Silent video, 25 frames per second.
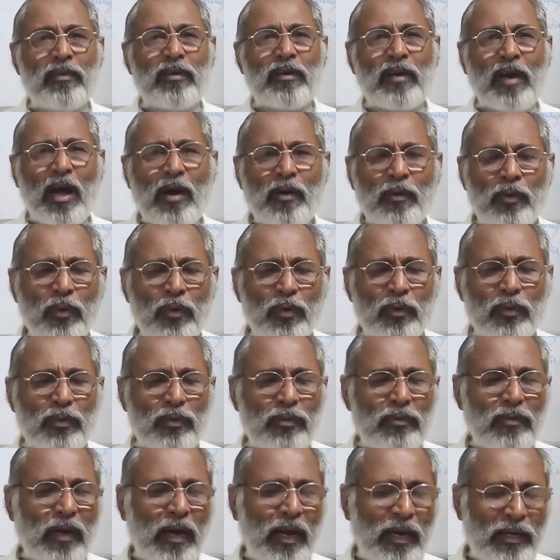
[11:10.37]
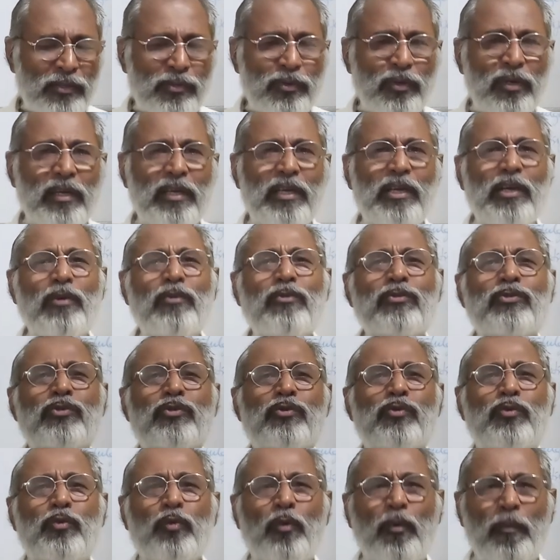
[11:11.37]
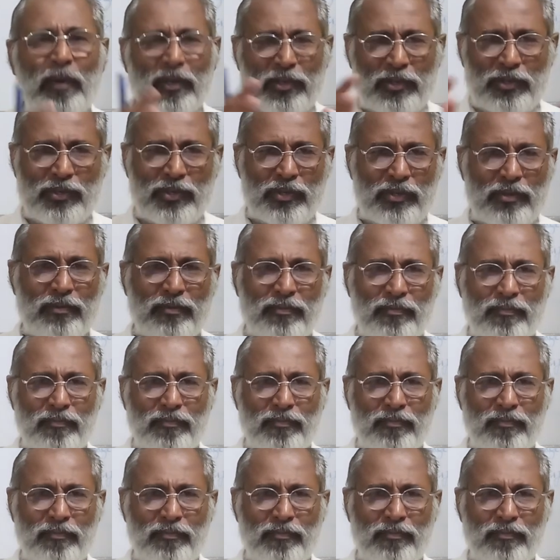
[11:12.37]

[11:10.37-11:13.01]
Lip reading: Rahu actually gives too much.